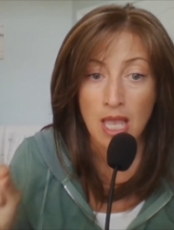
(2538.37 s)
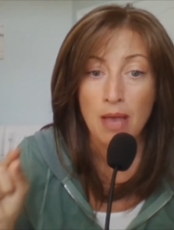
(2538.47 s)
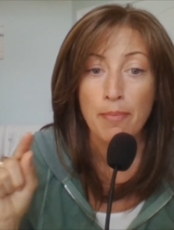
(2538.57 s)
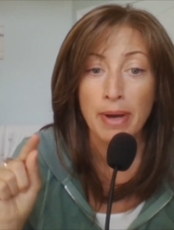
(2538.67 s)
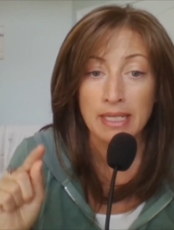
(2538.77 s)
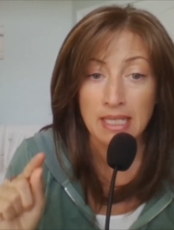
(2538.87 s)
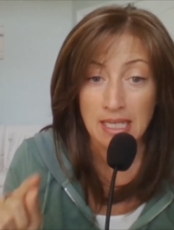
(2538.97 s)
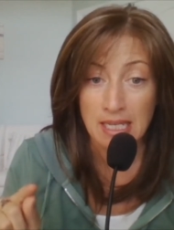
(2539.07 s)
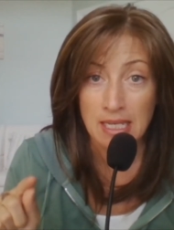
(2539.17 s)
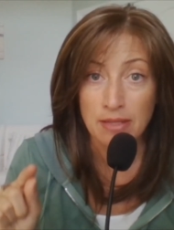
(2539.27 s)
But
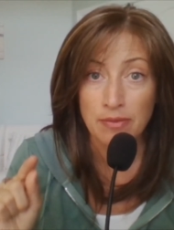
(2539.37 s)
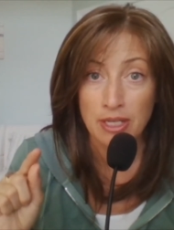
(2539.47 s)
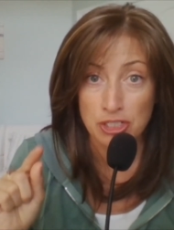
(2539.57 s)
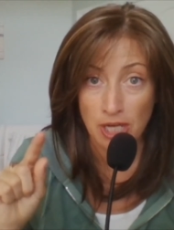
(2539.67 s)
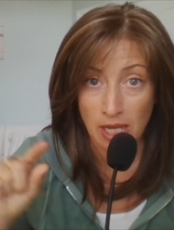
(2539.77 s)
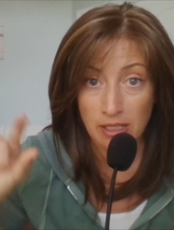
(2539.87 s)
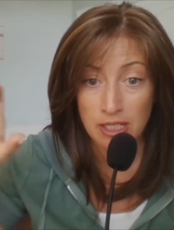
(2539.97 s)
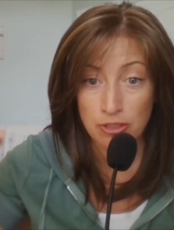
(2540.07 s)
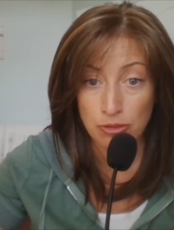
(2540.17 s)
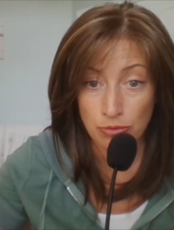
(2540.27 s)
he that shall
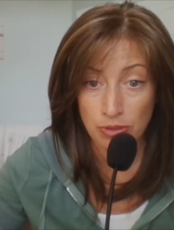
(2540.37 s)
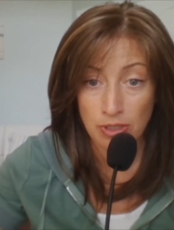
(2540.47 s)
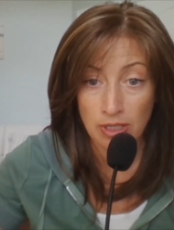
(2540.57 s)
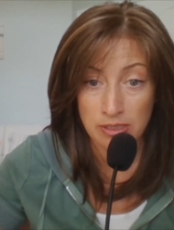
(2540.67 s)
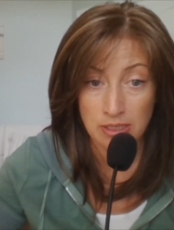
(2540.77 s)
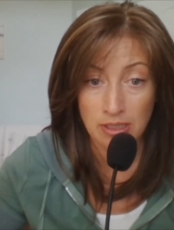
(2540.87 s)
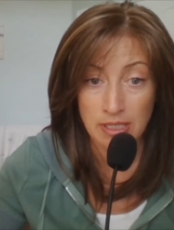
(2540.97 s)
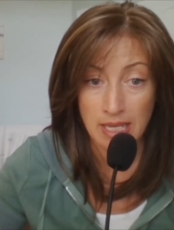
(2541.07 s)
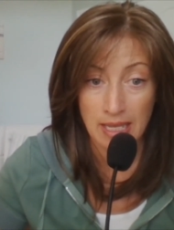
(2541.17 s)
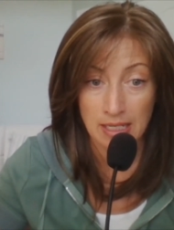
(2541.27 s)
endure until
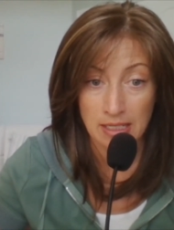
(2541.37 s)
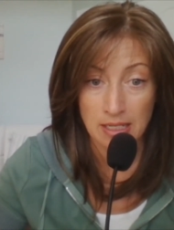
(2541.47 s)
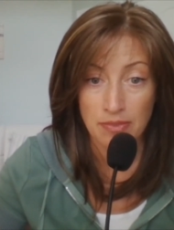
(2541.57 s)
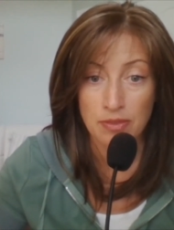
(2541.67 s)
the end,